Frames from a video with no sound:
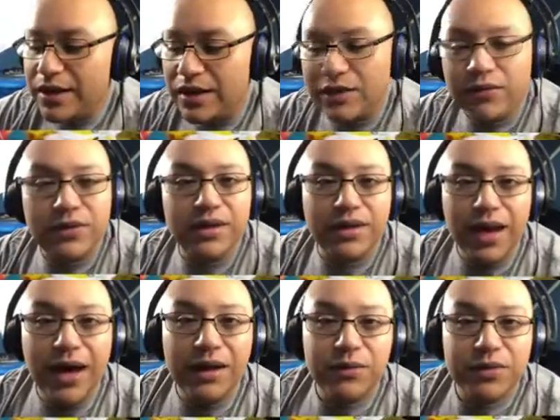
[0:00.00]
If you did
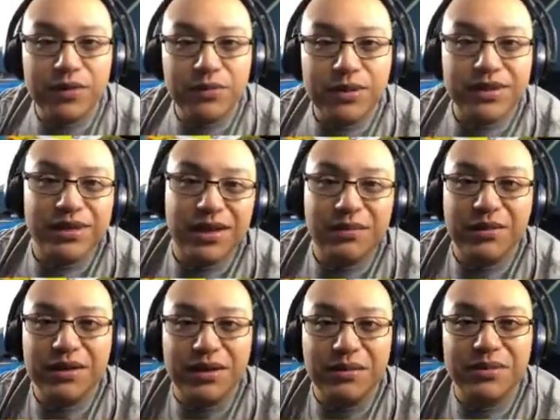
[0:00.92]
not, for some reason, give me
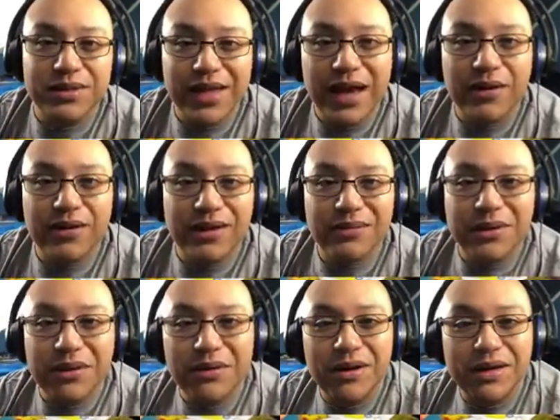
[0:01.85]
a thumbs down. Let me
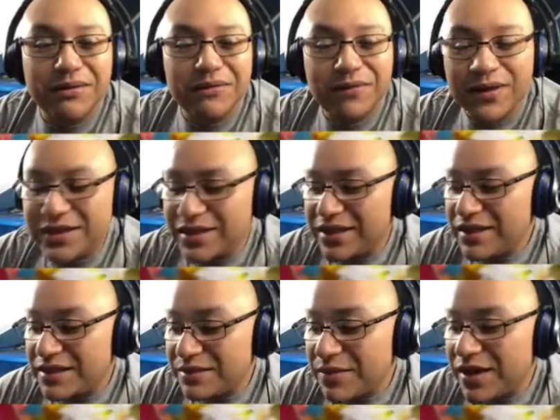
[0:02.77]
know how I can fix
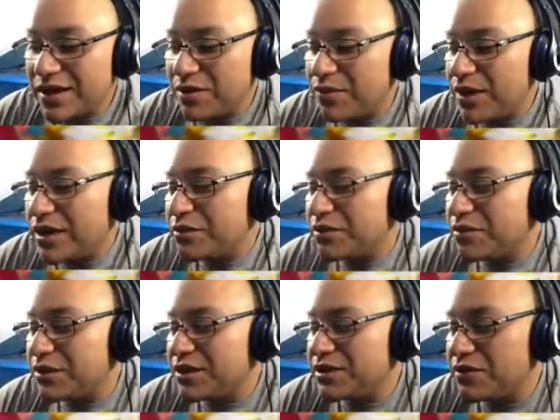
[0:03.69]
things and make it better. But
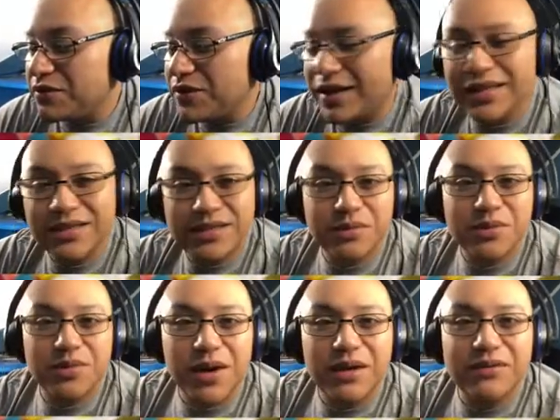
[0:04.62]
please don't forget to
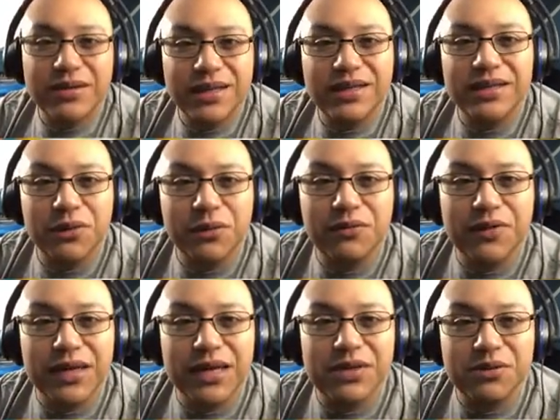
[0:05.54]
subscribe and hit the
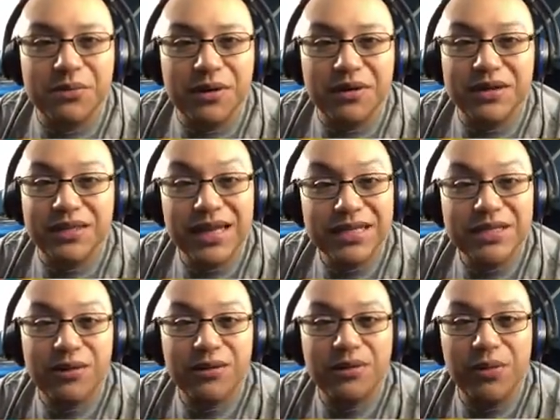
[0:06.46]
notification bell because that's
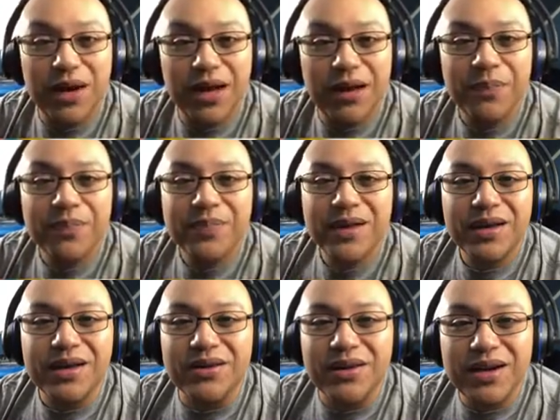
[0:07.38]
the only way
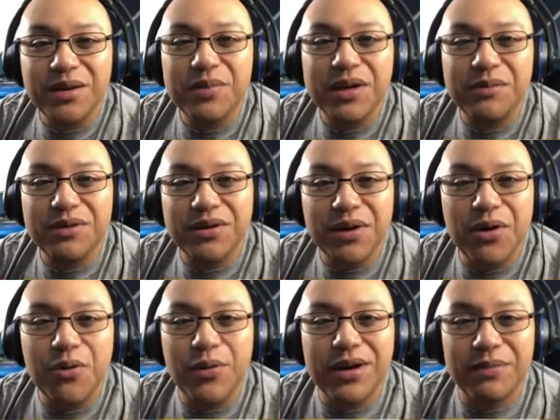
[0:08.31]
you're gonna be able to
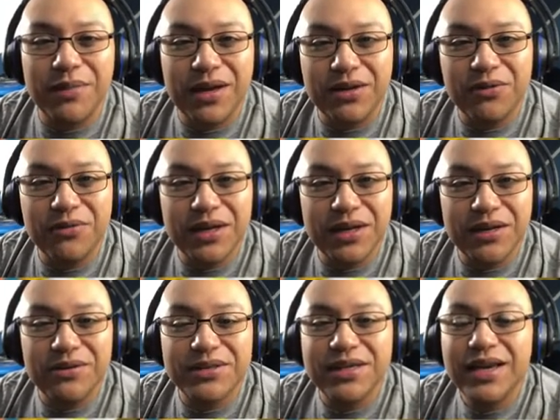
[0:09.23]
know when I make new
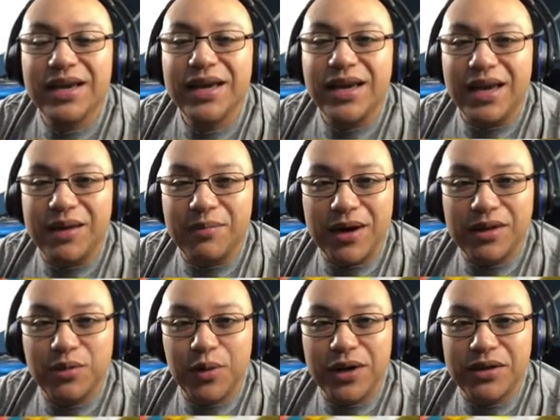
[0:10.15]
videos. And by
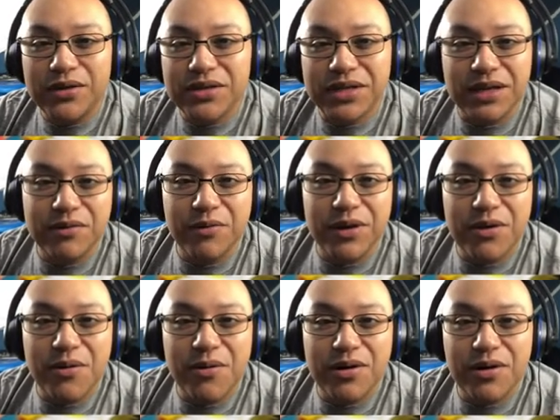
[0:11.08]
the way, there's a giveaway
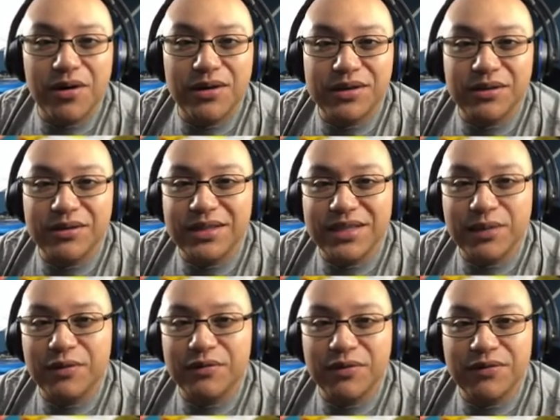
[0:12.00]
going on until
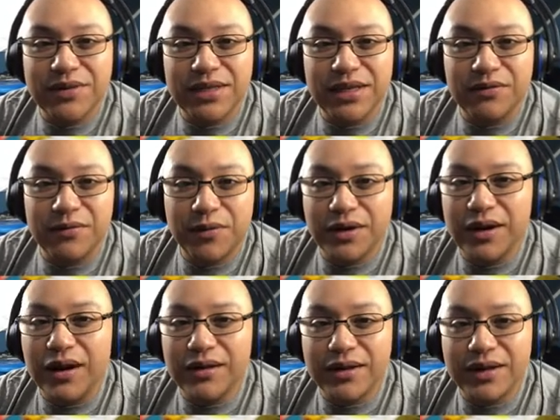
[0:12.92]
December 15th for the
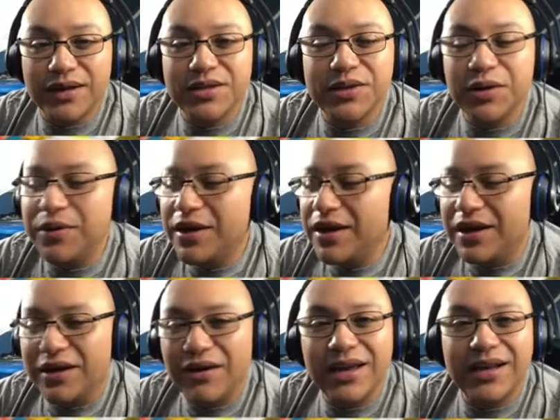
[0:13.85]
holiday. So
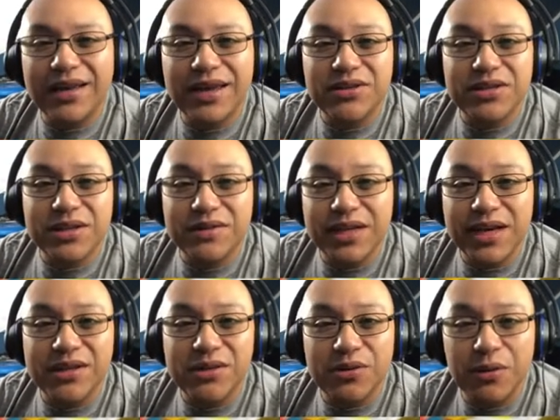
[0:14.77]
go ahead and get yourselves
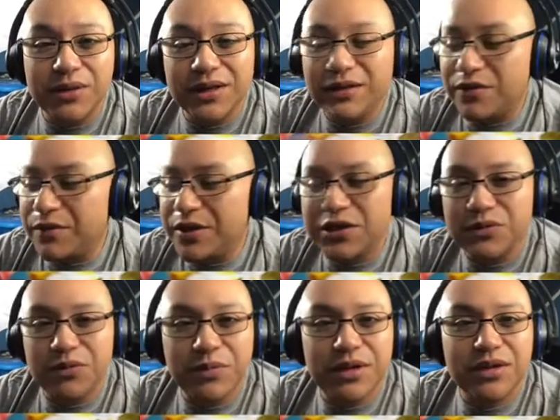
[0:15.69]
entered. All the information
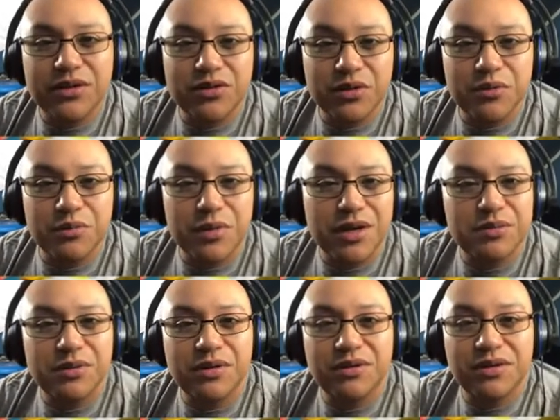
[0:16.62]
will be in the description box
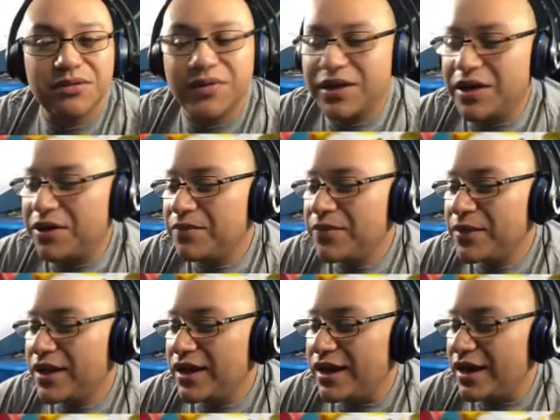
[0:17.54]
below this video.
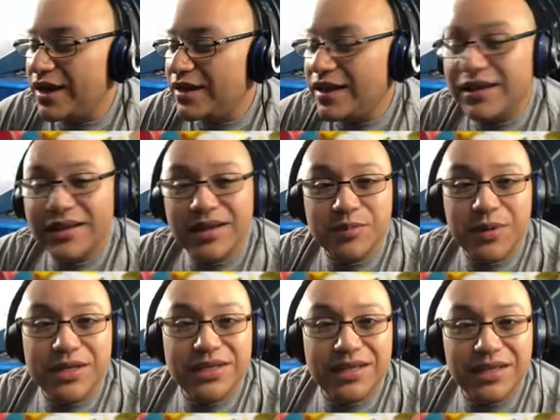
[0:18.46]
And then that's
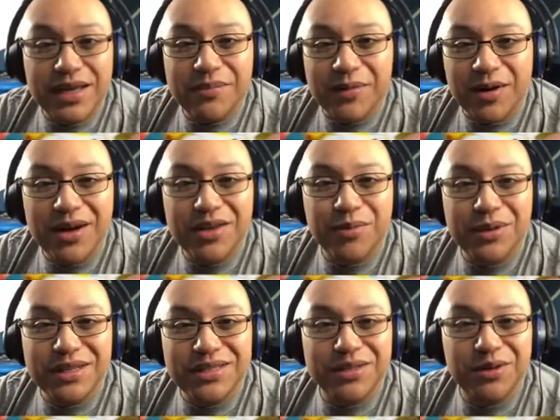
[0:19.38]
basically it. All right, you've
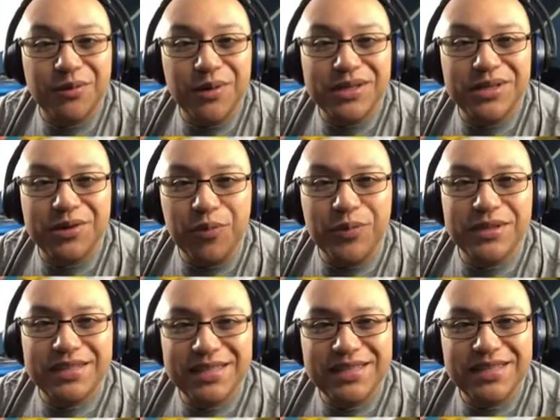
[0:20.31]
been listening and watching Open
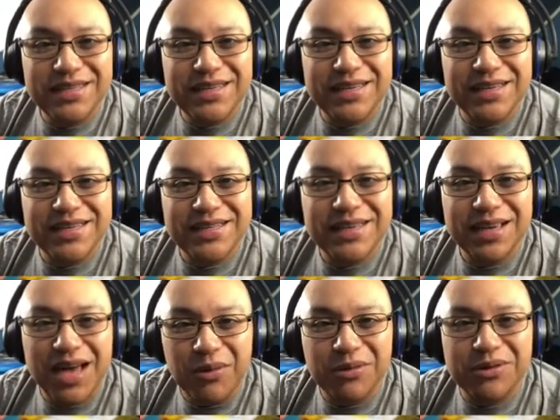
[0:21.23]
TCGs.
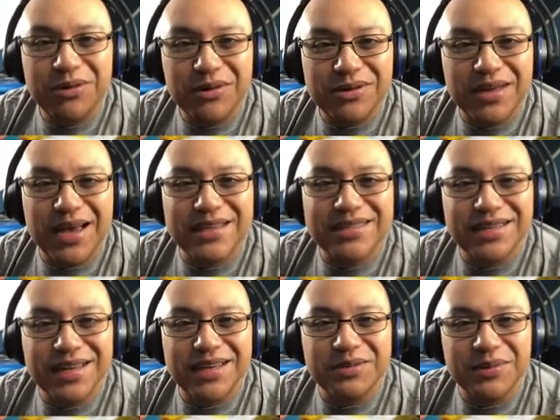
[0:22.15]
I will talk to you guys in
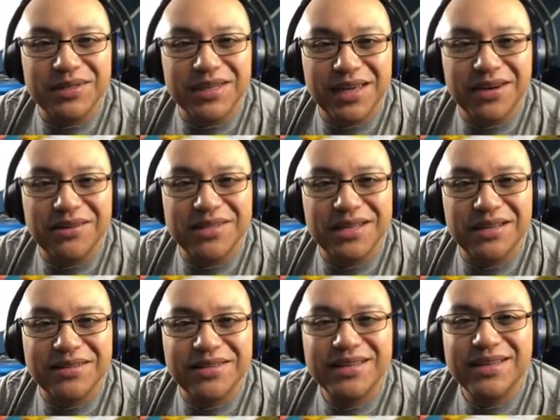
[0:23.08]
the next one. Take care of
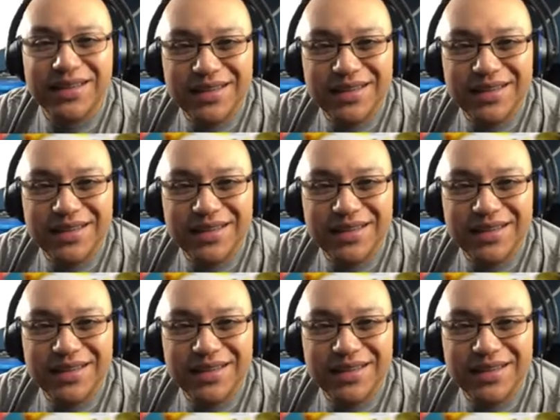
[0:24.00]
yourselves.